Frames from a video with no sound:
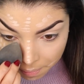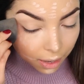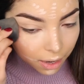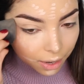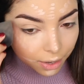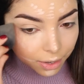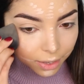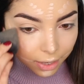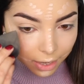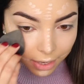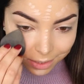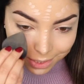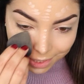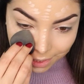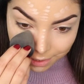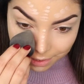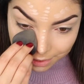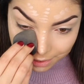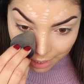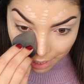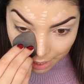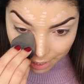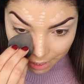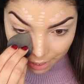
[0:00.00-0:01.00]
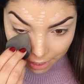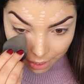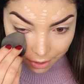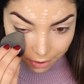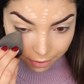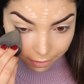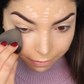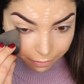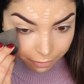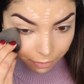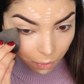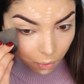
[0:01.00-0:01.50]
Are you guys
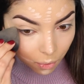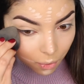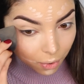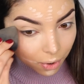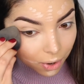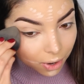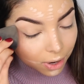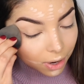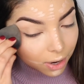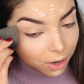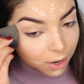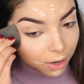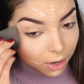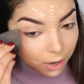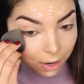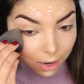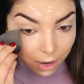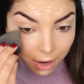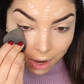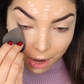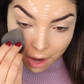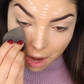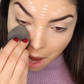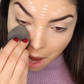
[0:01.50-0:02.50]
excited for